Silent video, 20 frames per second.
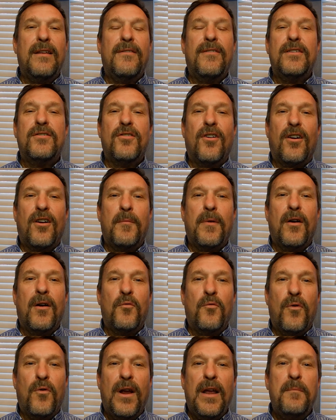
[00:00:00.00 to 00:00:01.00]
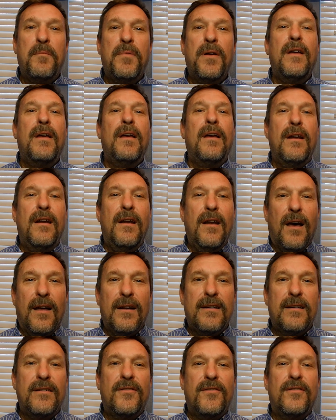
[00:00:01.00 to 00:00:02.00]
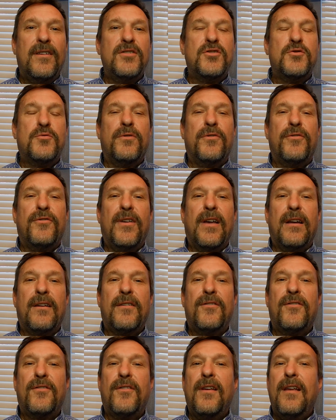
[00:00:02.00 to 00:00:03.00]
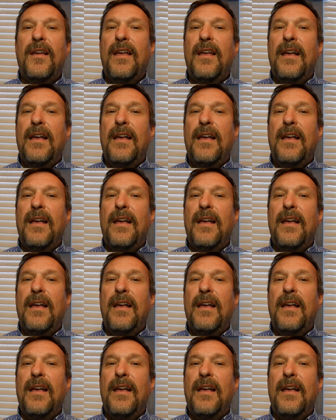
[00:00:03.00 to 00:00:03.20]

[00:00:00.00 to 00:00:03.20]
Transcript: They talk about rape, non-consensual sex,